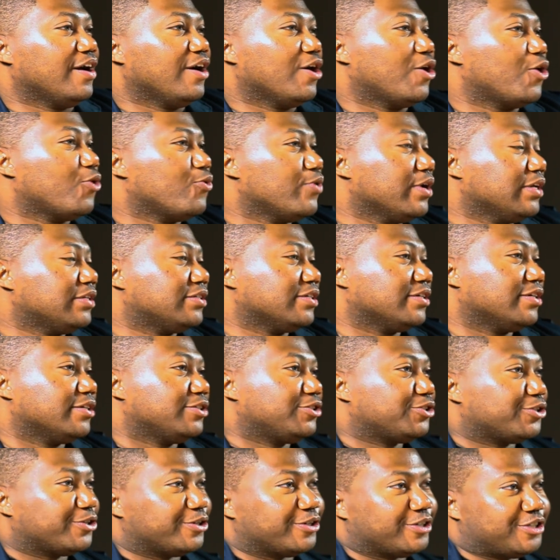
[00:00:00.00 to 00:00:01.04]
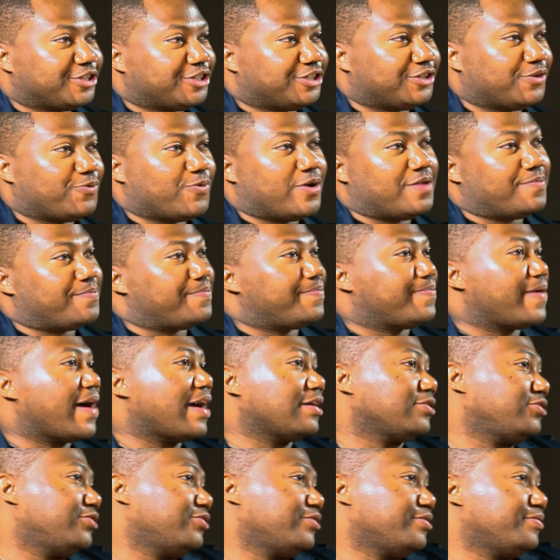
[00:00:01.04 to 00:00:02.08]
going to church when
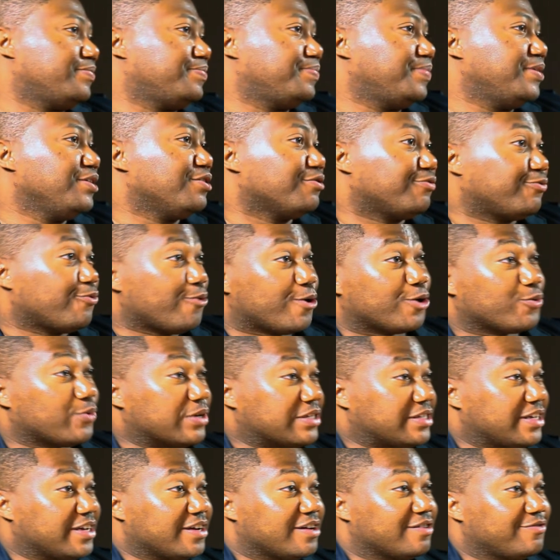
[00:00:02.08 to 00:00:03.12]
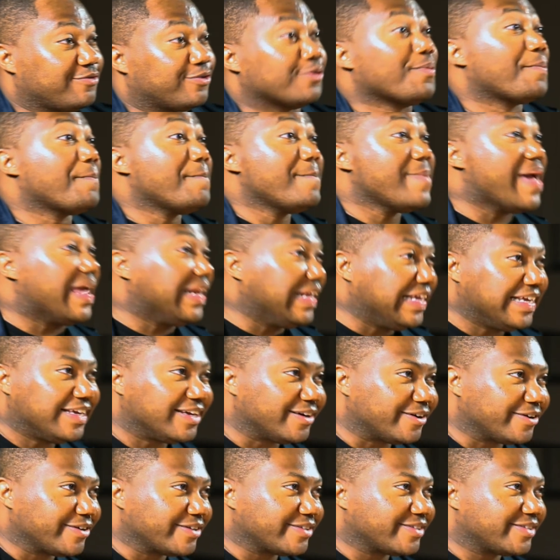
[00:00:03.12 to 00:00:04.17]
Pastor Peter Ford was here for many
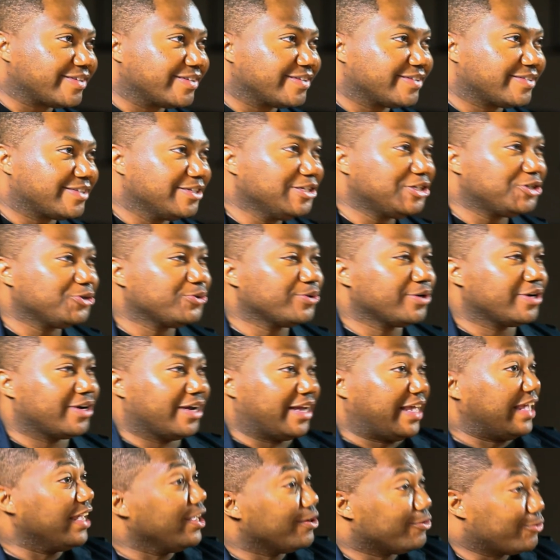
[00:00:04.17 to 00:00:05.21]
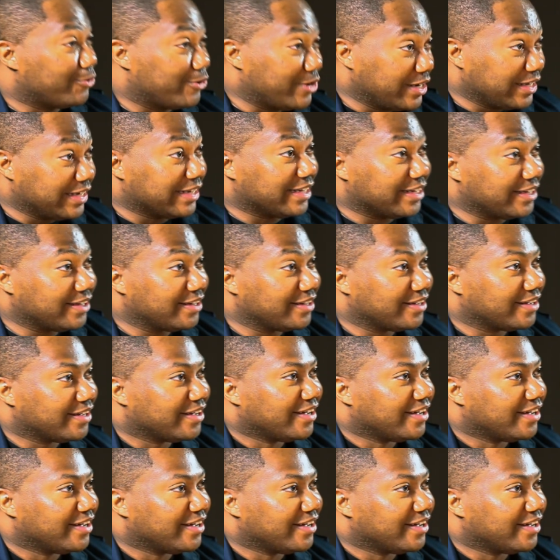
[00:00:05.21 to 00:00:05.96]
years, since you were a kid, really.